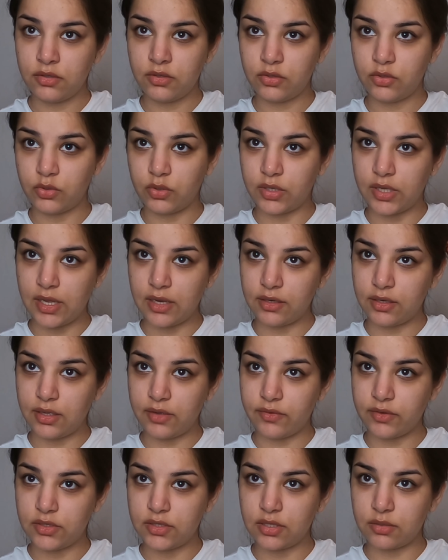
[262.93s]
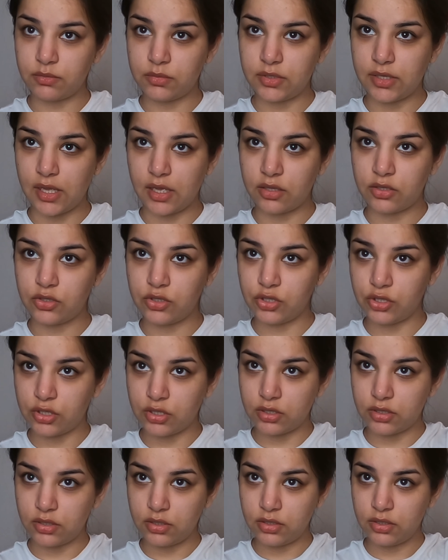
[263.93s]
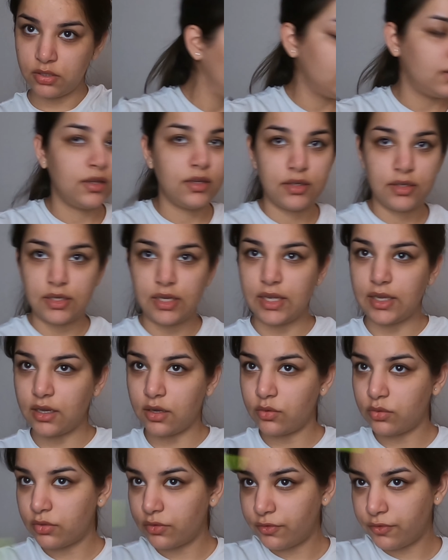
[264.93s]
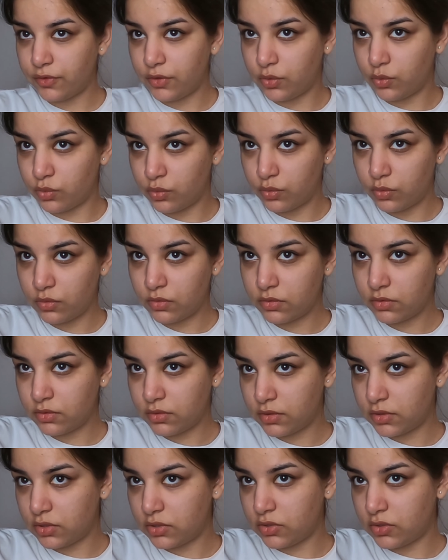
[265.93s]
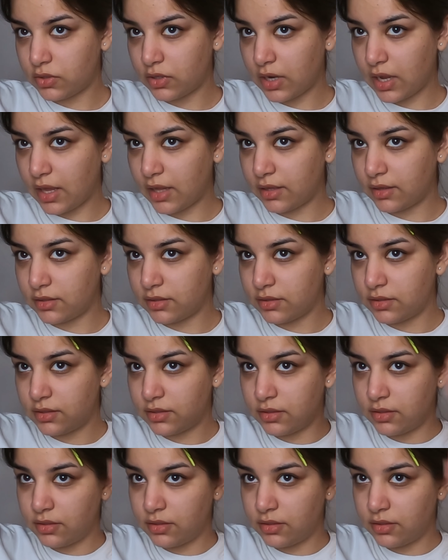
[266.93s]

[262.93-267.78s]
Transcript: to again give it some texture. Take out a few strands